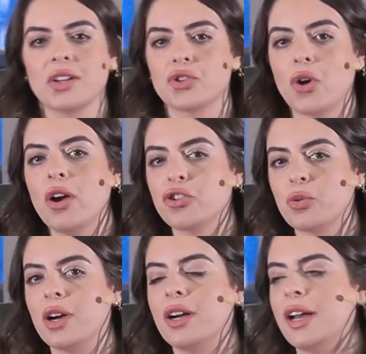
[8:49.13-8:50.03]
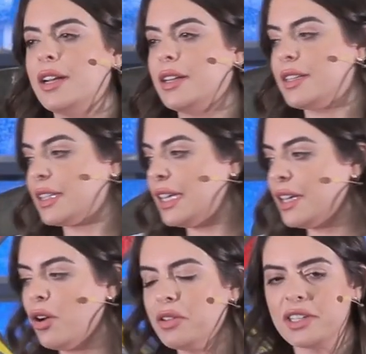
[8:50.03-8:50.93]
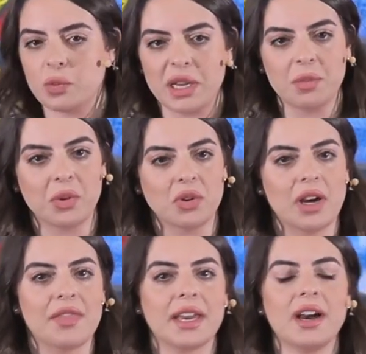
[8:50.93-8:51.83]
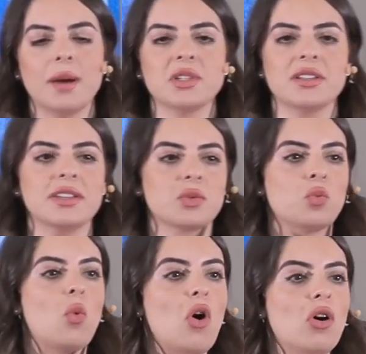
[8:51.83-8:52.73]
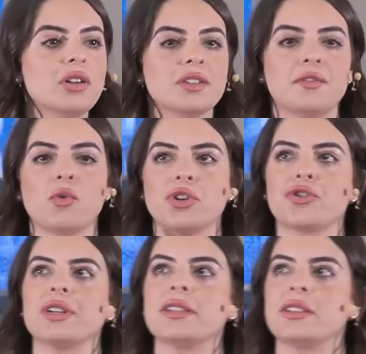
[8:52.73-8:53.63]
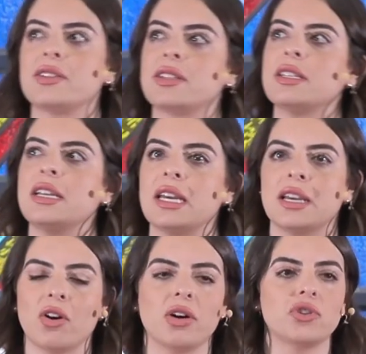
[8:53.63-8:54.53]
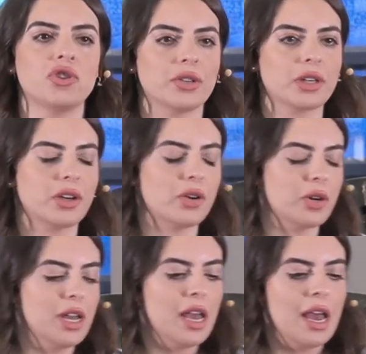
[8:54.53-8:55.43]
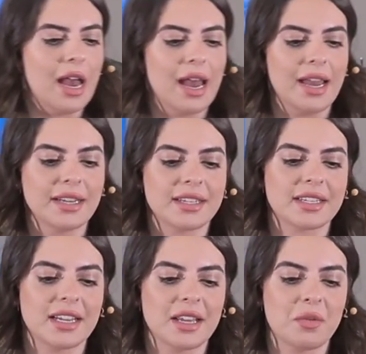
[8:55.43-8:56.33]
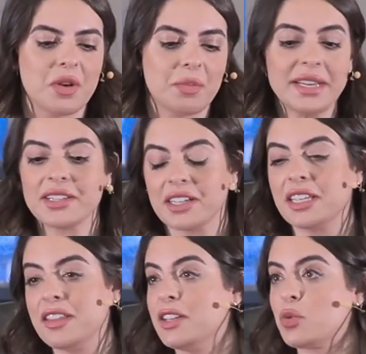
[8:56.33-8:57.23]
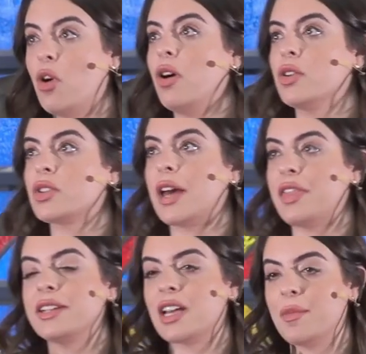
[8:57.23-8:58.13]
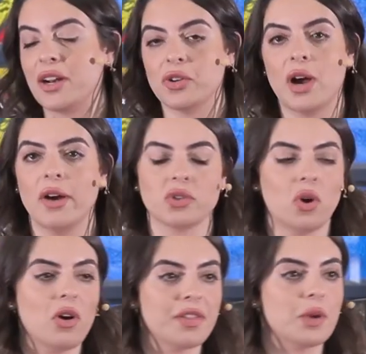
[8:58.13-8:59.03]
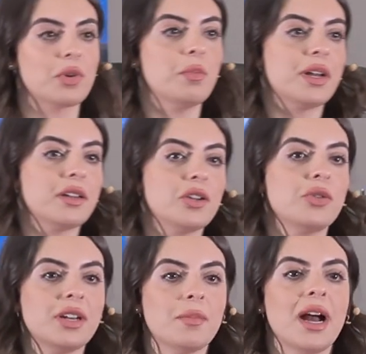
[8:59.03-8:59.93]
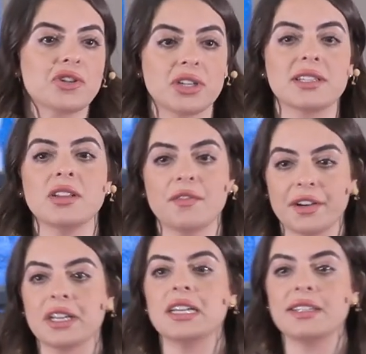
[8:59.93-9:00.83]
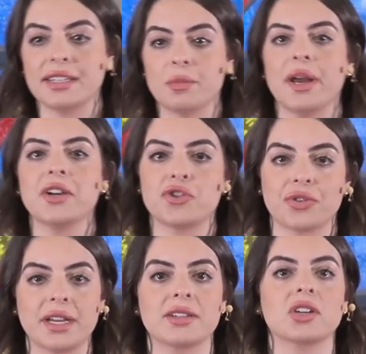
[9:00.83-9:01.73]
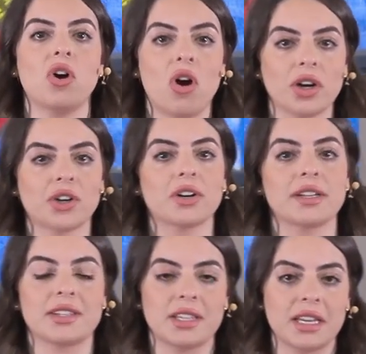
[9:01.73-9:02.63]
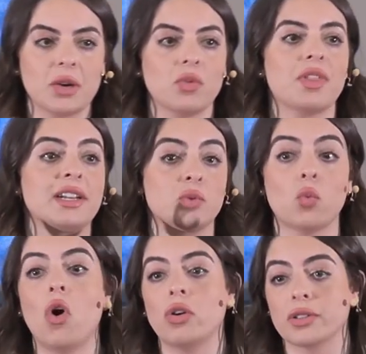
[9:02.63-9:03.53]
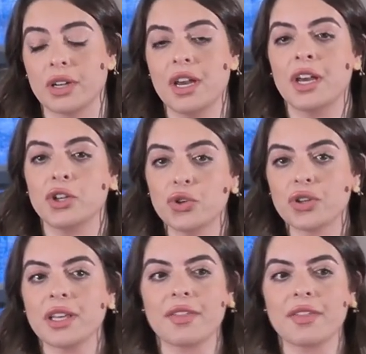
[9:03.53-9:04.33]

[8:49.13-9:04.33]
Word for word: Joshua is leading all these people, and they come to this walled fortress, this city called Jericho. And basically these walls at that time i don't know how tall they were but you can imagine it's not very easy to penetrate and to conquer a city that is walled usually